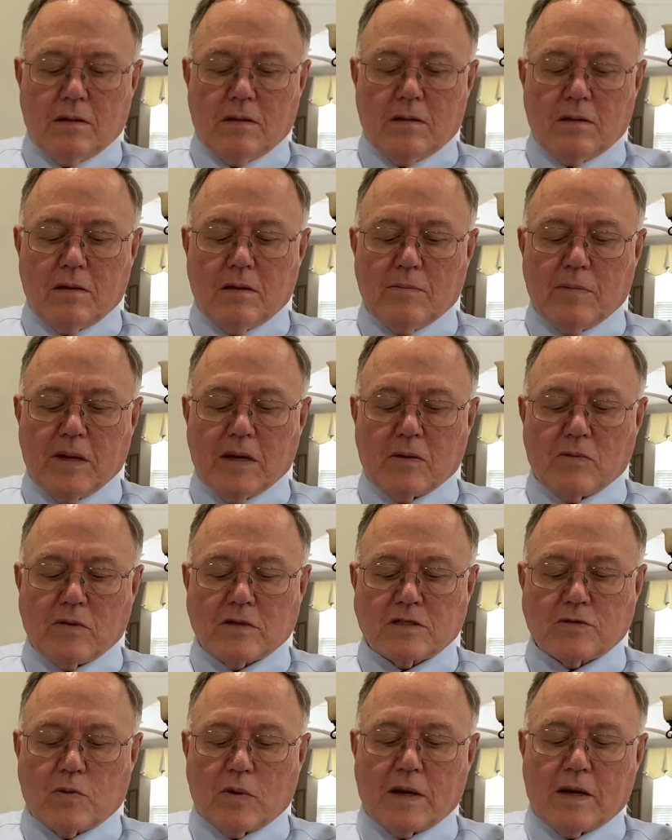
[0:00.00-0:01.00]
The meal
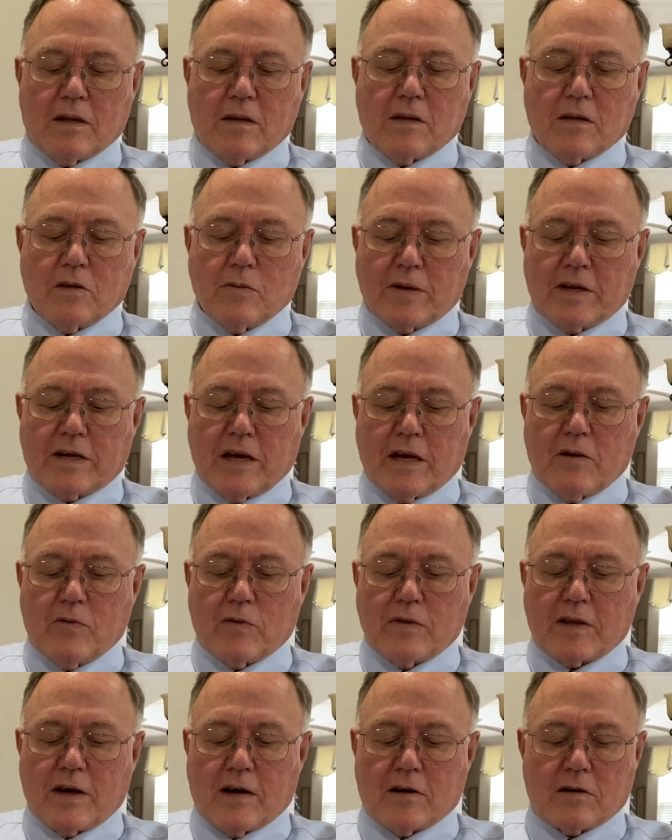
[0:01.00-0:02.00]
was well lubricated
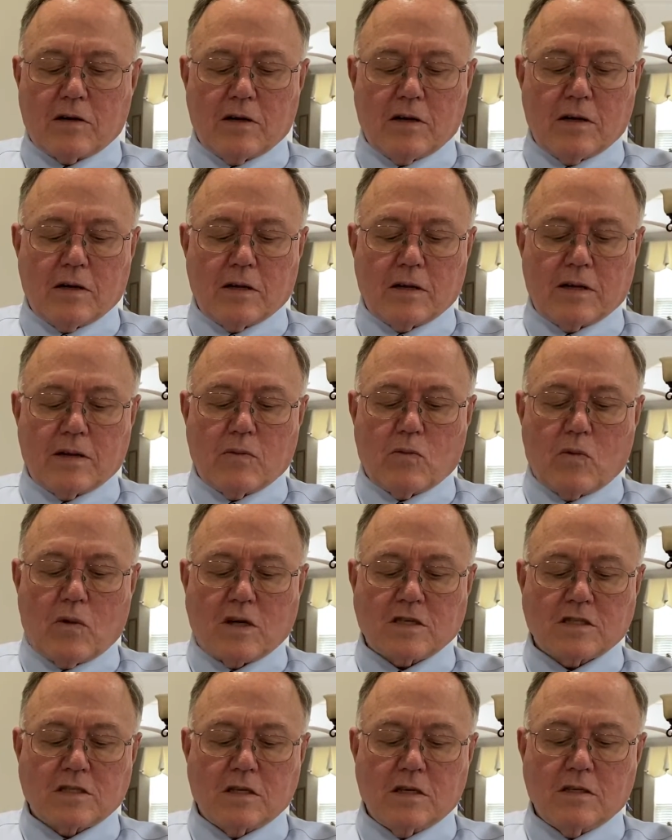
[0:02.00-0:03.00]
with alcohol, and
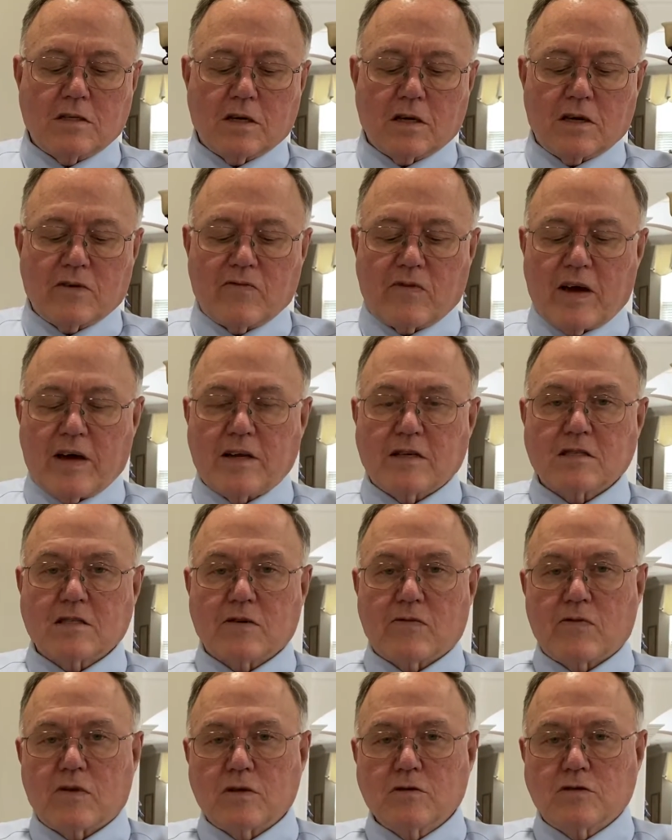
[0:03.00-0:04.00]
Washington took advantage
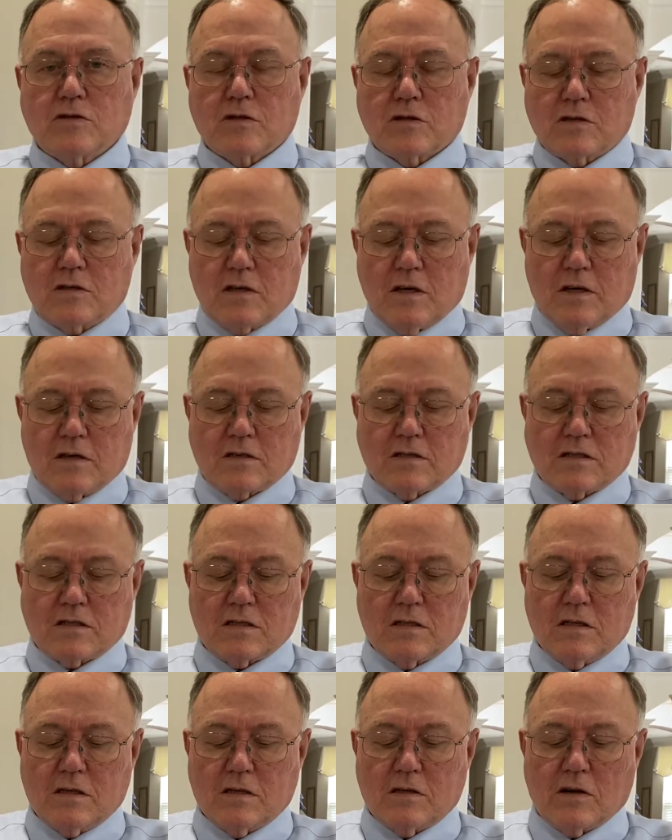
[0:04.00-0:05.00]
of loosened
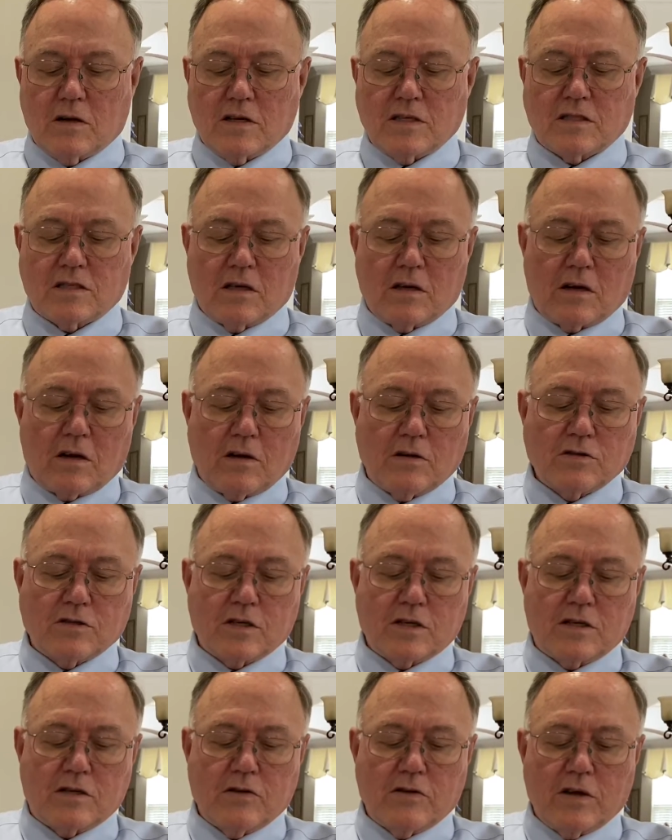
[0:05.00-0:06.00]
tongues to listen
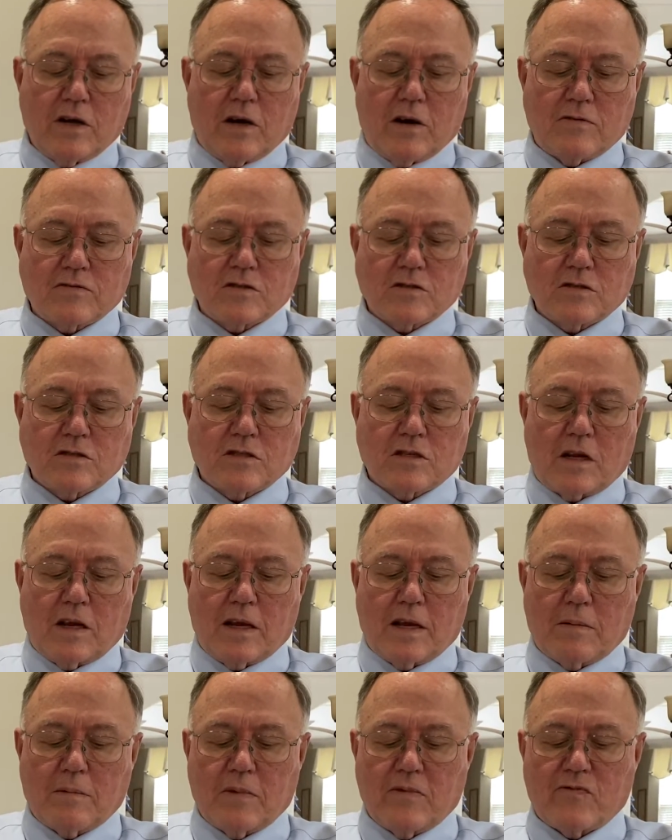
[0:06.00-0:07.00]
closely to the officers'
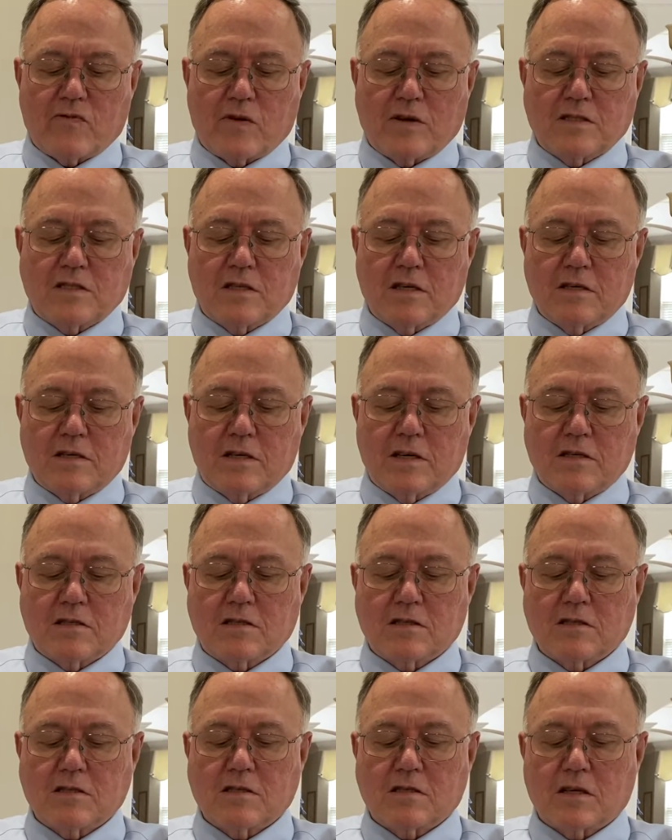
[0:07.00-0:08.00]
claim of French
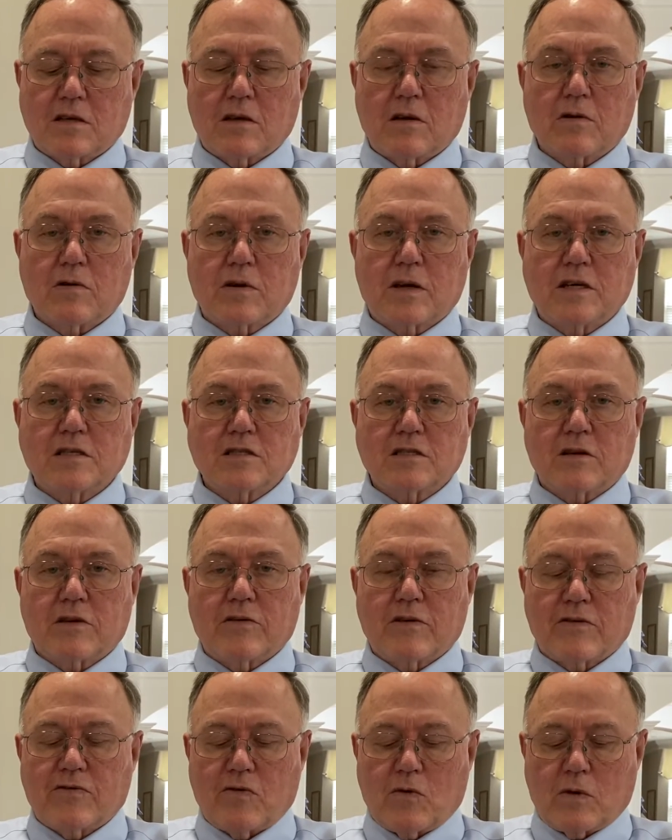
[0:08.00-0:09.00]
intentions and location of
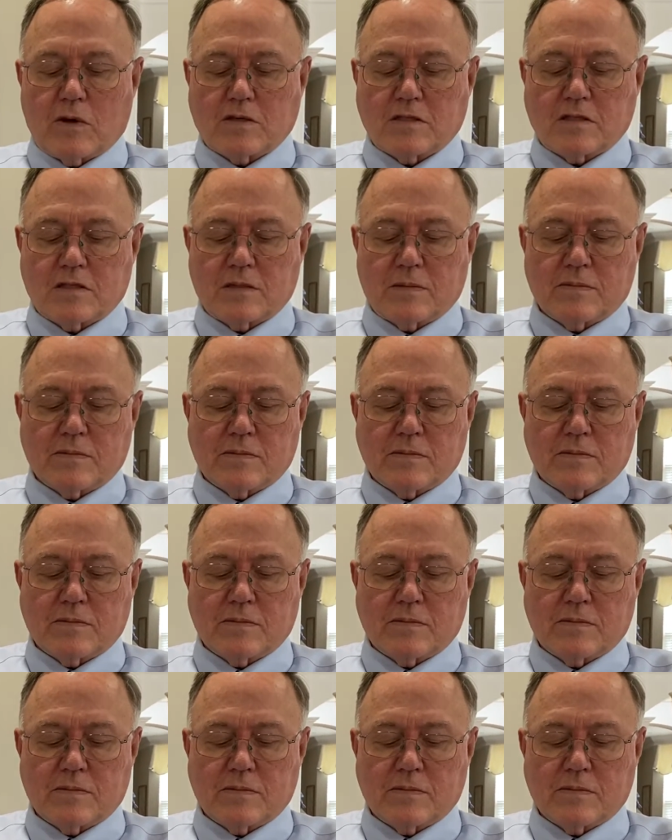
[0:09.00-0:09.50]
their forts.